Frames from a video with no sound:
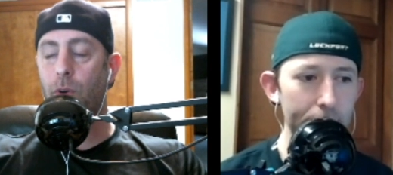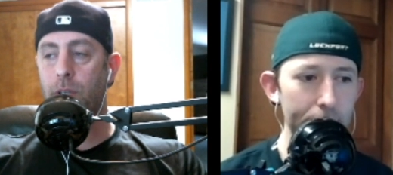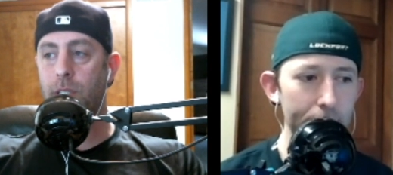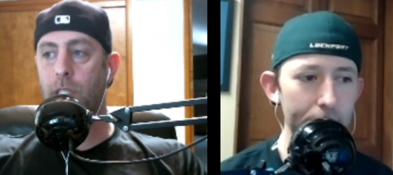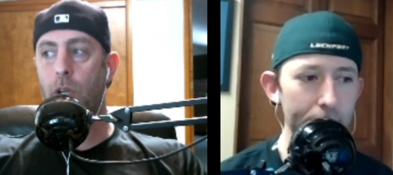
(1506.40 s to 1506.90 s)
Speaker 1: or
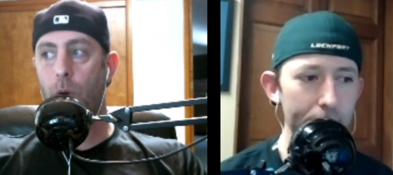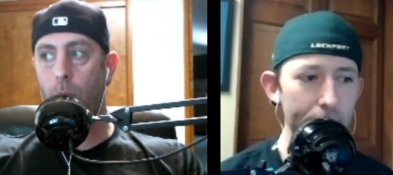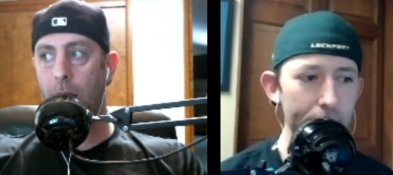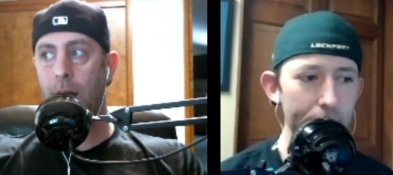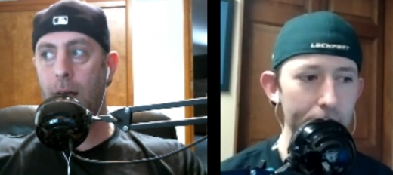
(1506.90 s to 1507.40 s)
does this
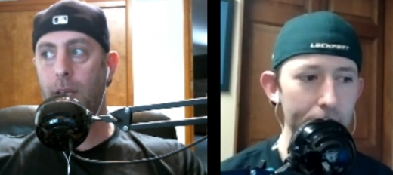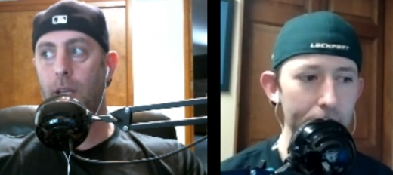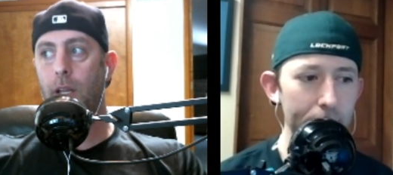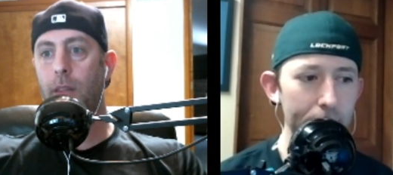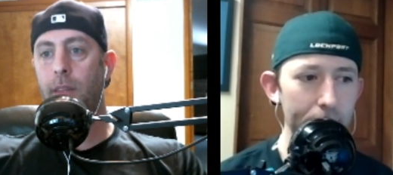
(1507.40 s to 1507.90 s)
go on?
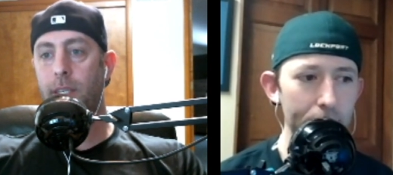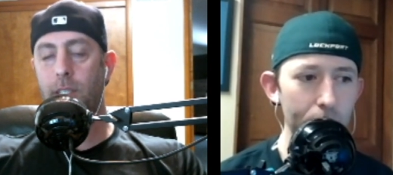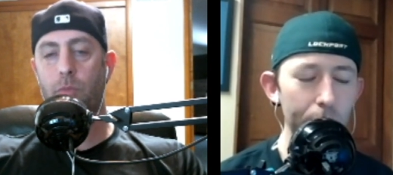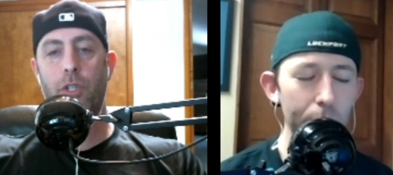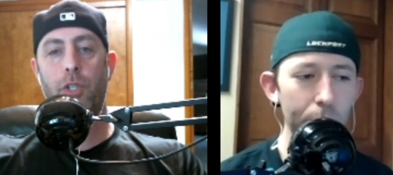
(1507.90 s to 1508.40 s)

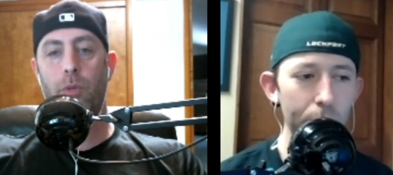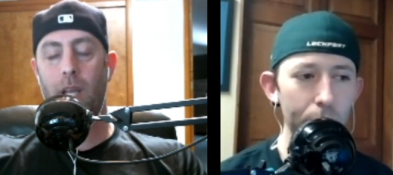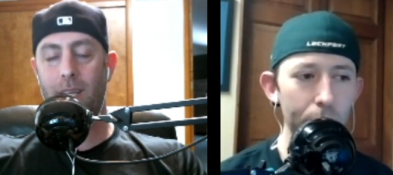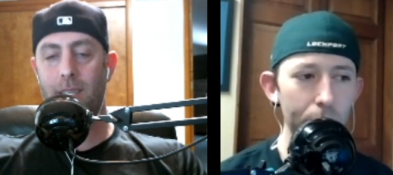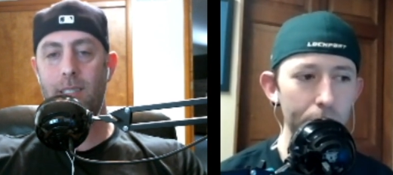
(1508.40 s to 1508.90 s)
This is what you would
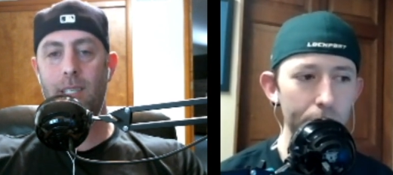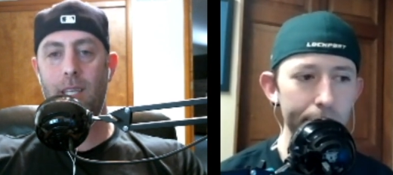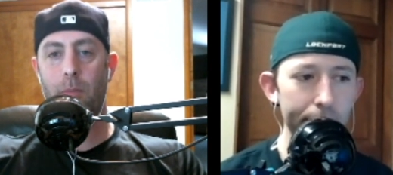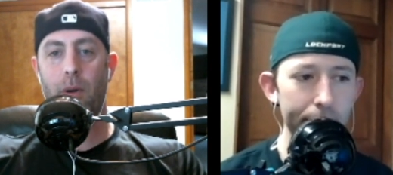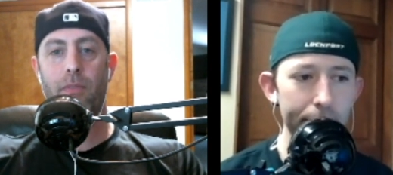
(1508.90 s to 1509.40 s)
like to see
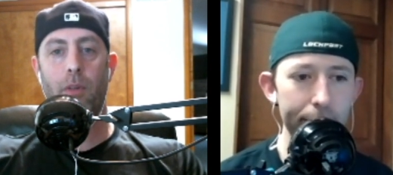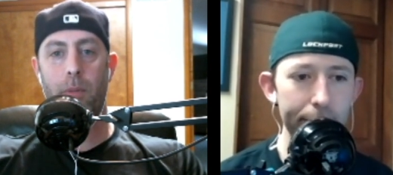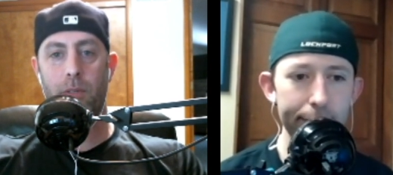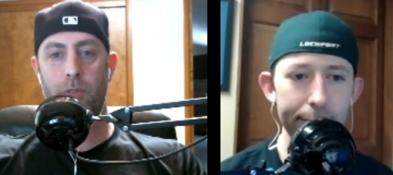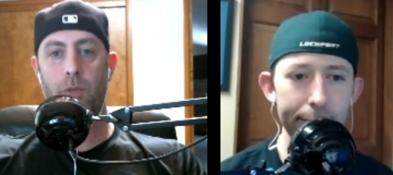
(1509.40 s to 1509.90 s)
the Buffalo
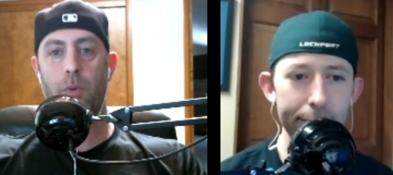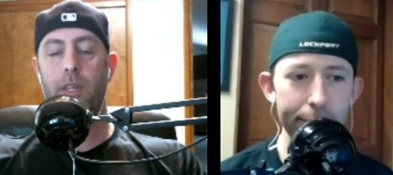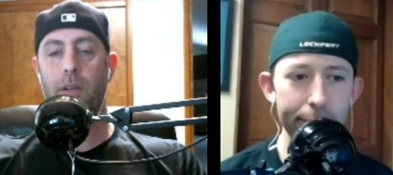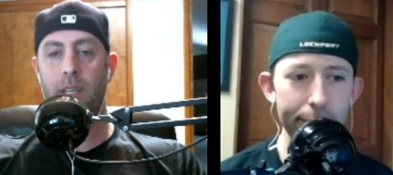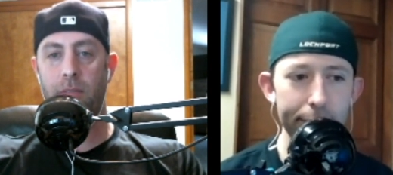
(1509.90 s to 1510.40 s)
Bills do with
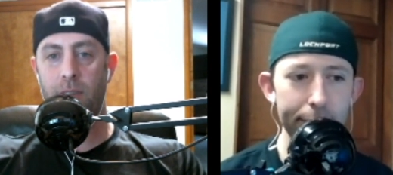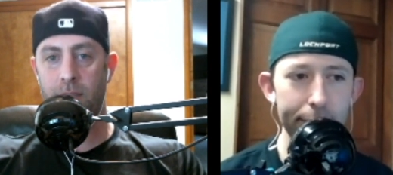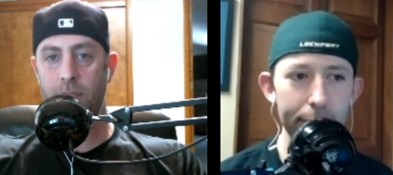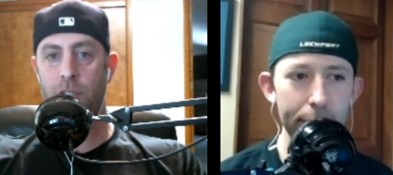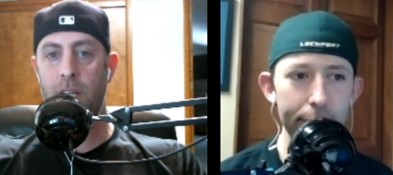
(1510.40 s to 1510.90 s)
their
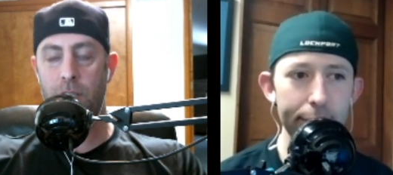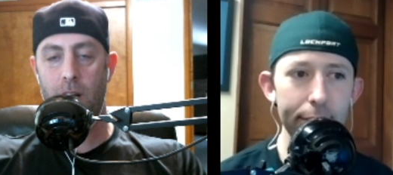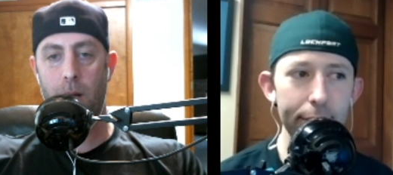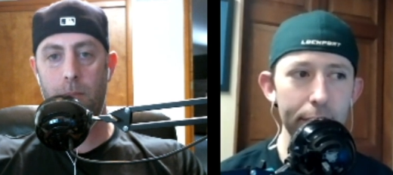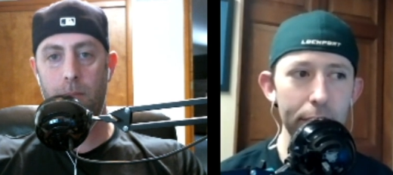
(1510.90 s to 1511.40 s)
defense to change it
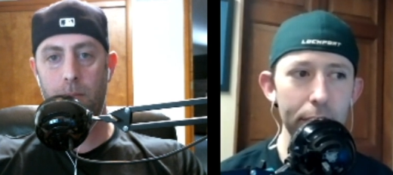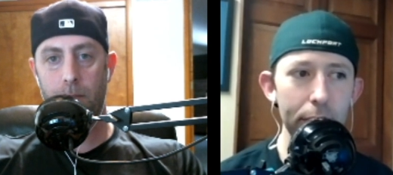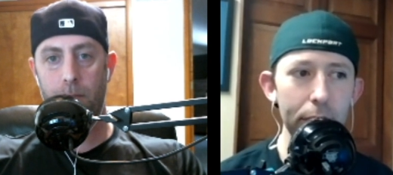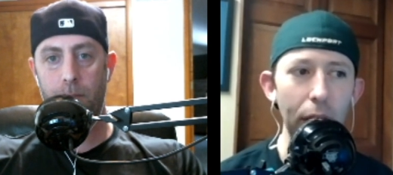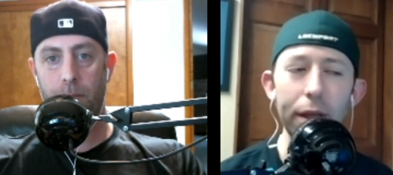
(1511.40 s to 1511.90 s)
up
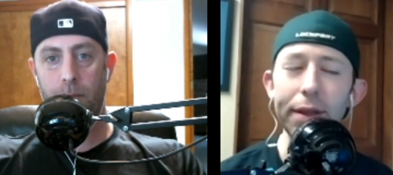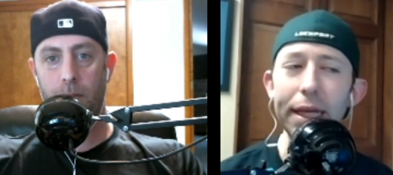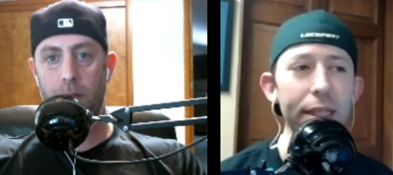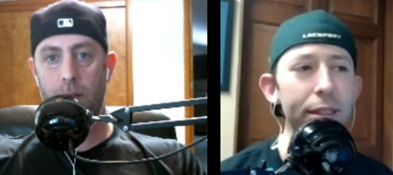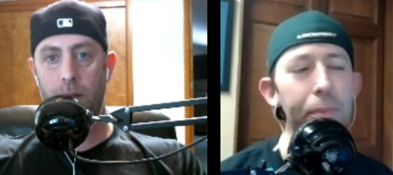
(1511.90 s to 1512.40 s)

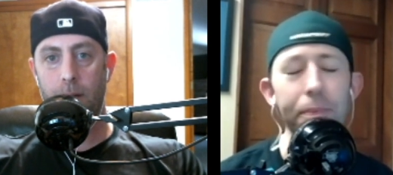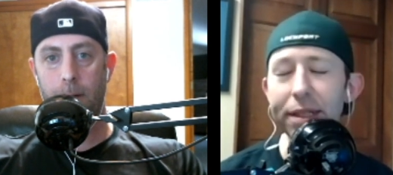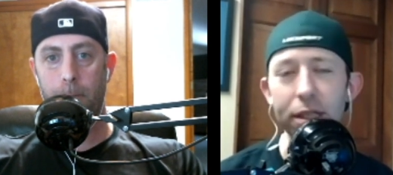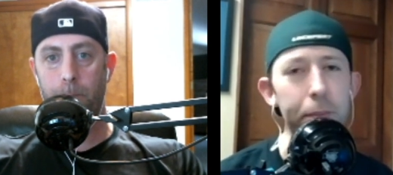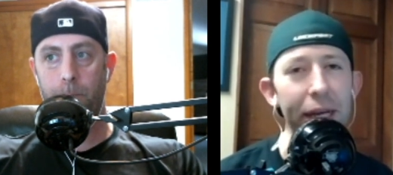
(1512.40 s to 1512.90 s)
Speaker 2: this is the,
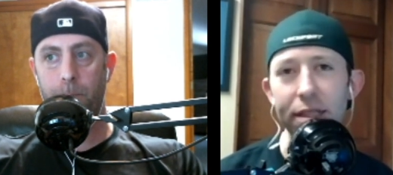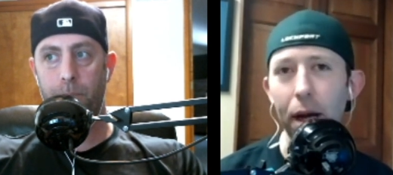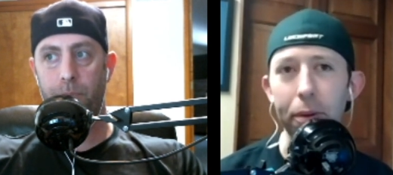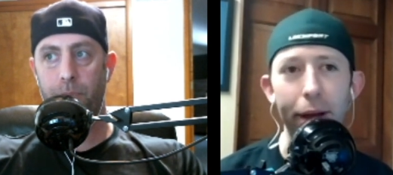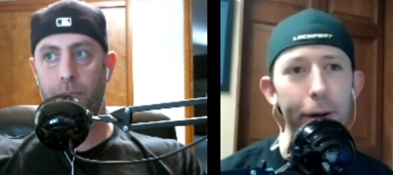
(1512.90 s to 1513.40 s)
this is based
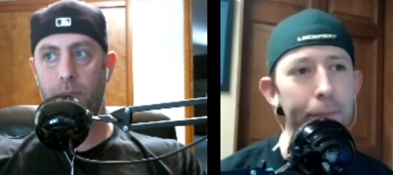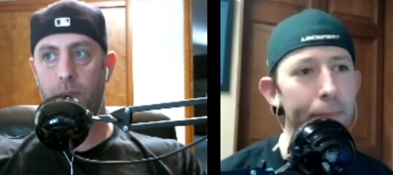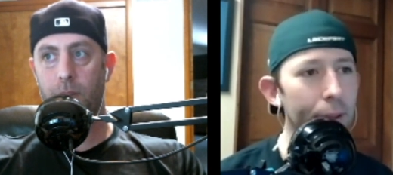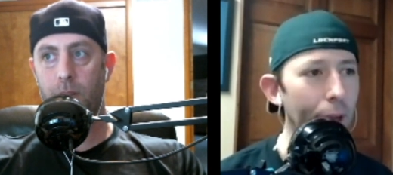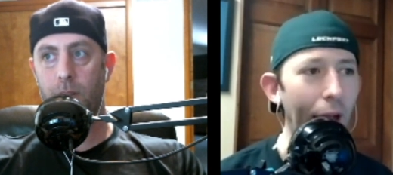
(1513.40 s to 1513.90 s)
on player.
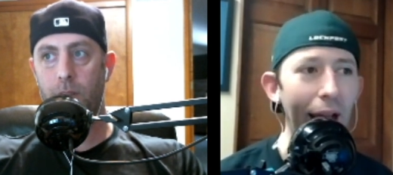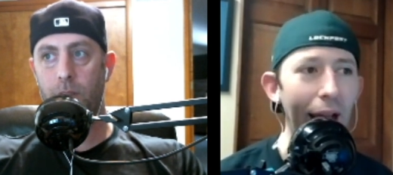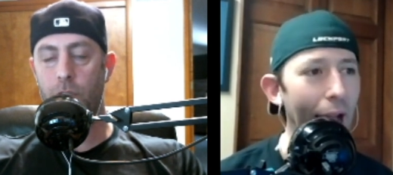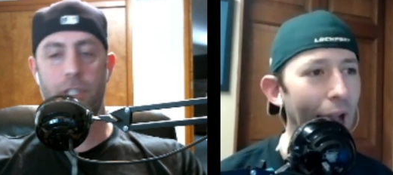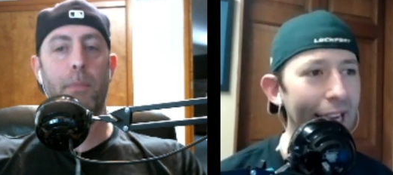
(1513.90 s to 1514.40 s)

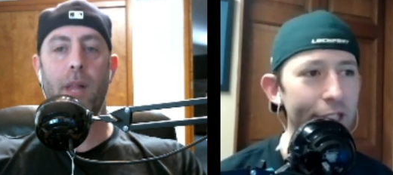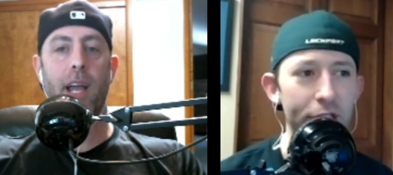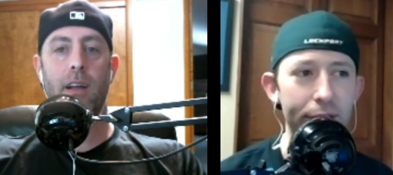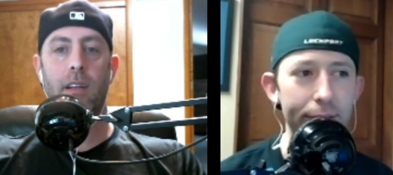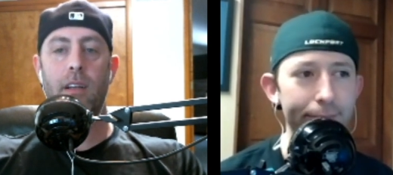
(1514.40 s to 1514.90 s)
I, this I
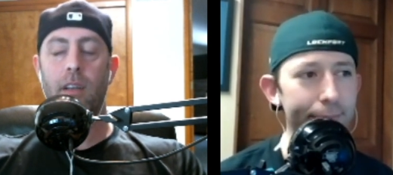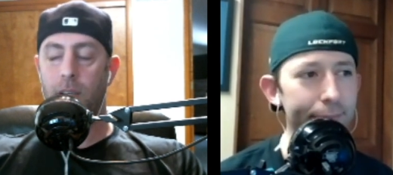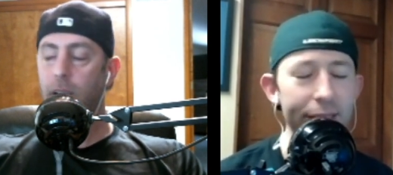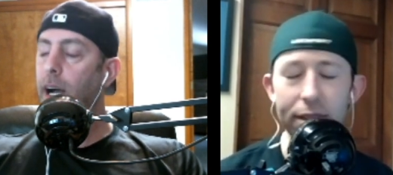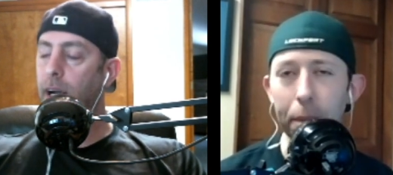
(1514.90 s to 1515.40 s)
player? Just,
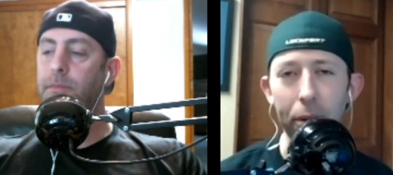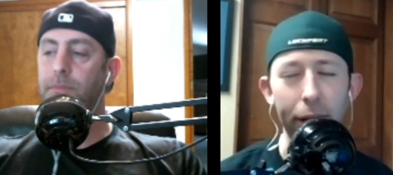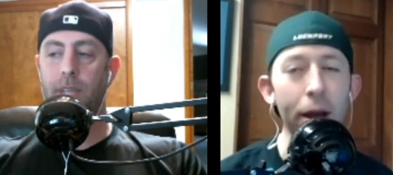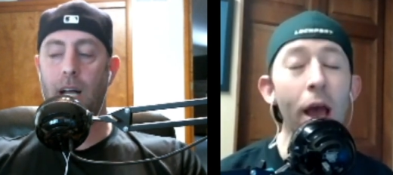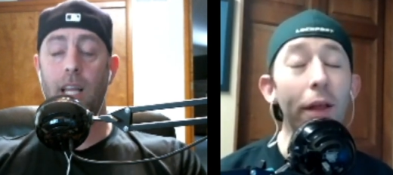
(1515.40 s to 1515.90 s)
this is the
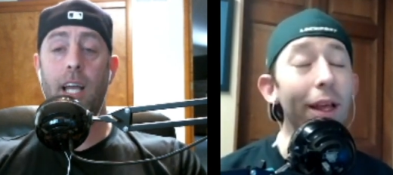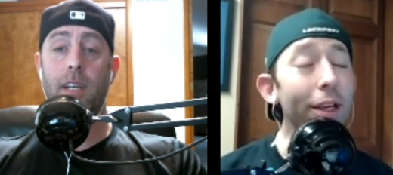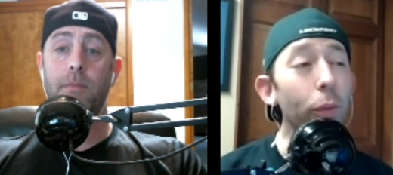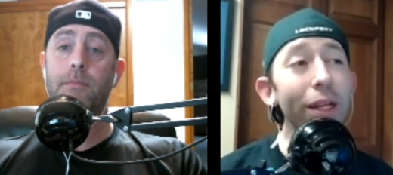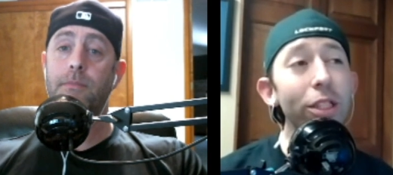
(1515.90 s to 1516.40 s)
player. I like
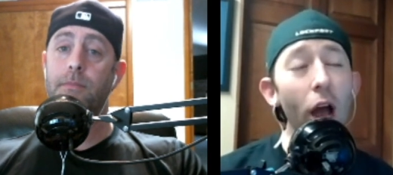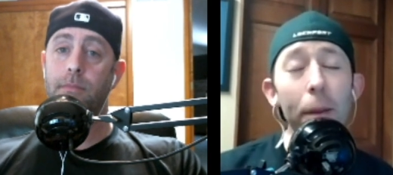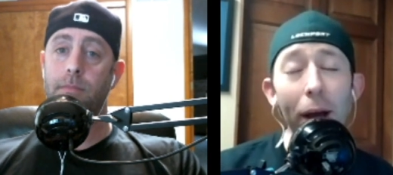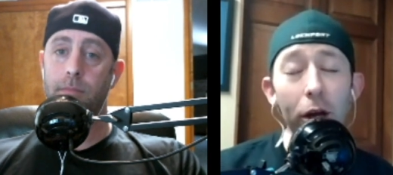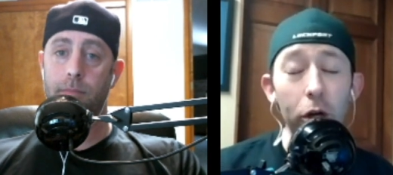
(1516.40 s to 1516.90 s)
we talk
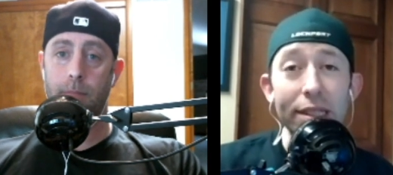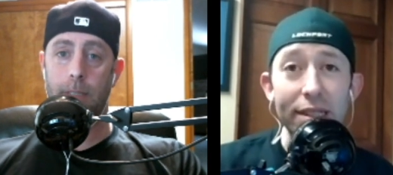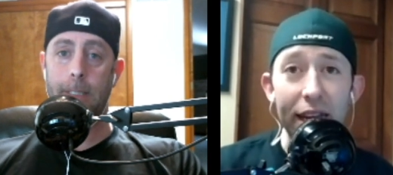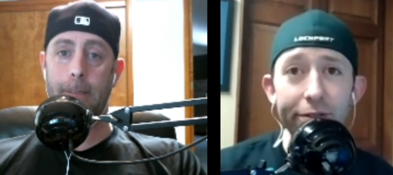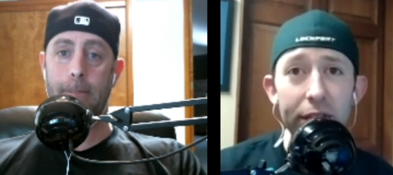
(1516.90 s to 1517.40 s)
about good
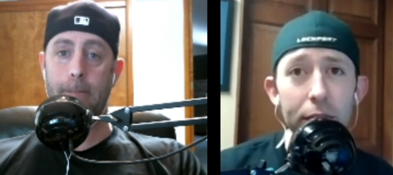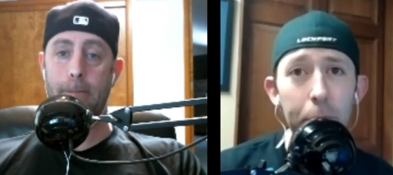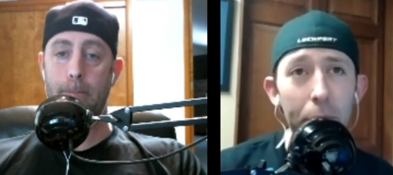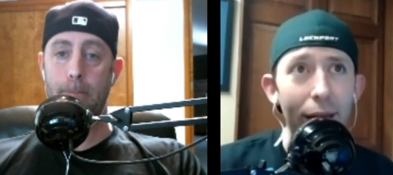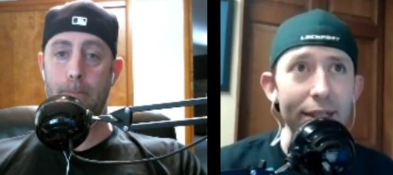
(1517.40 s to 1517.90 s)
safeties, but a lot of